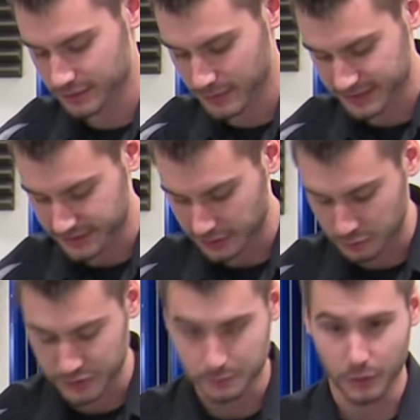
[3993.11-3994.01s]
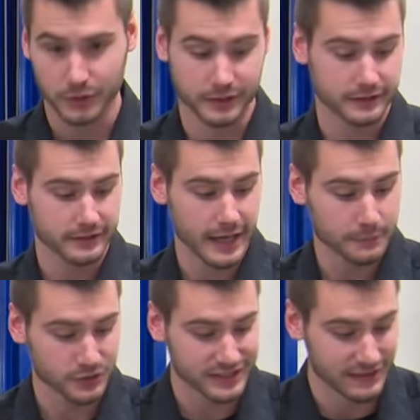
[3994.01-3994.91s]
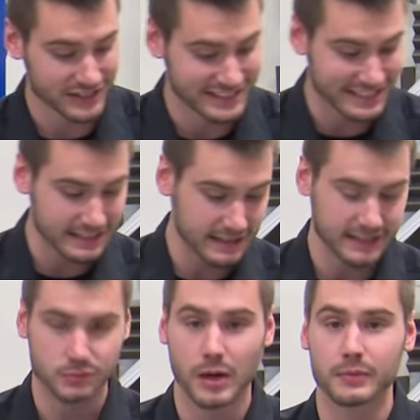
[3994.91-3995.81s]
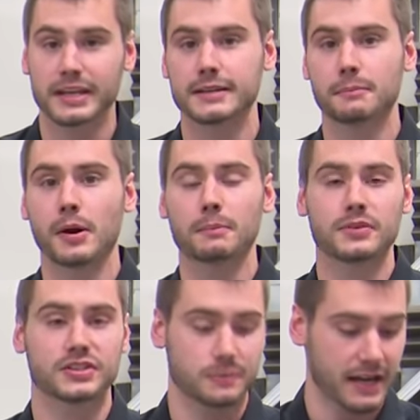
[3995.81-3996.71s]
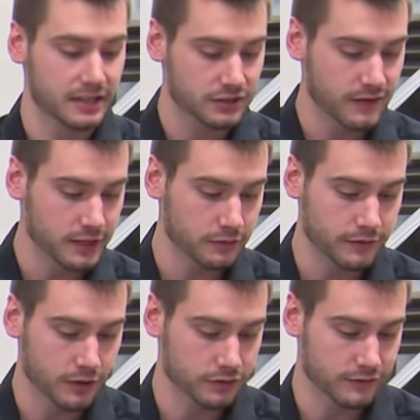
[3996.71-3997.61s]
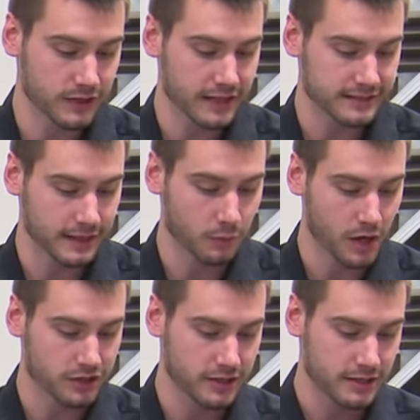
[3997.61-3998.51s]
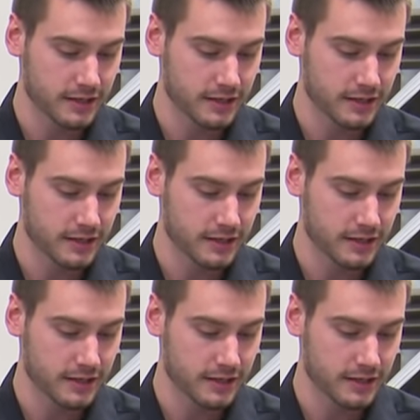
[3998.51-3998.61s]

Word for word: My son was born April seventeenth. That's why we had to bump the Spanish video for those of you guys that watch it.